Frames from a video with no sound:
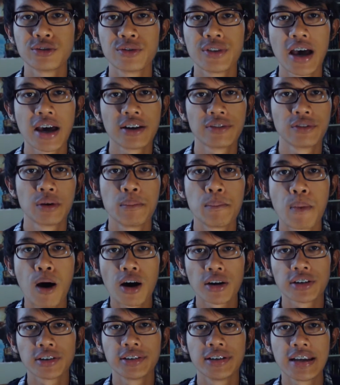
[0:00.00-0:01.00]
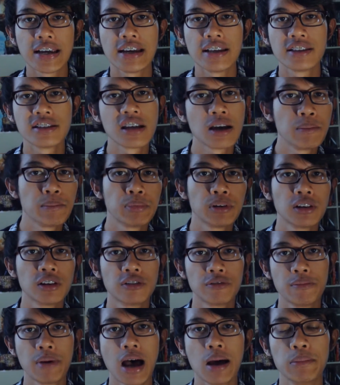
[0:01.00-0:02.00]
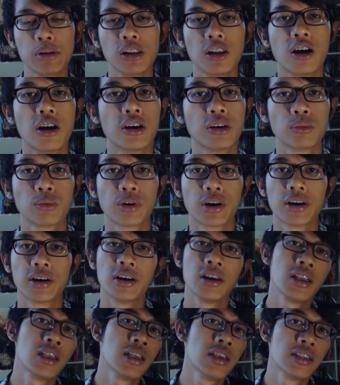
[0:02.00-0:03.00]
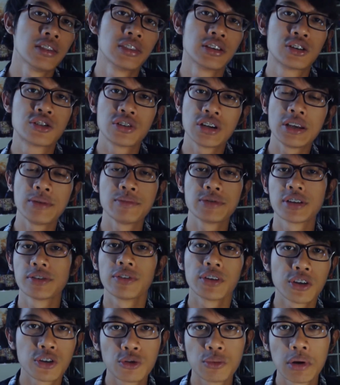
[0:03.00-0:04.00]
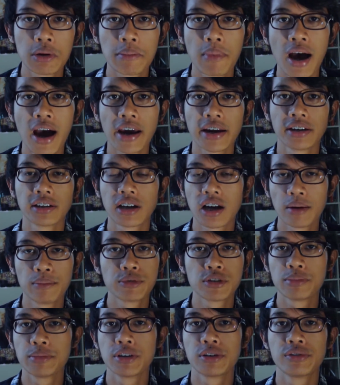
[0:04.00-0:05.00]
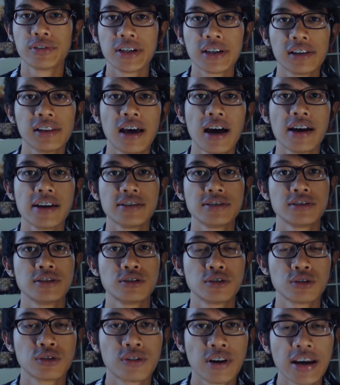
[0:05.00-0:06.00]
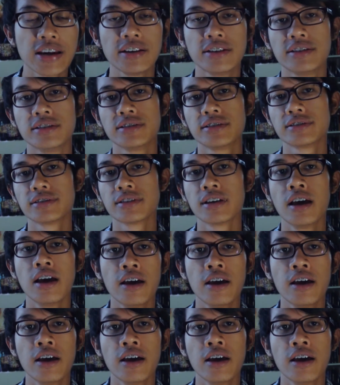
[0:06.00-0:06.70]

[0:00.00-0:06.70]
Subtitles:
to that of a modern-day Temple of Babylon, where the dreams of the human mind come to be realized into greatness,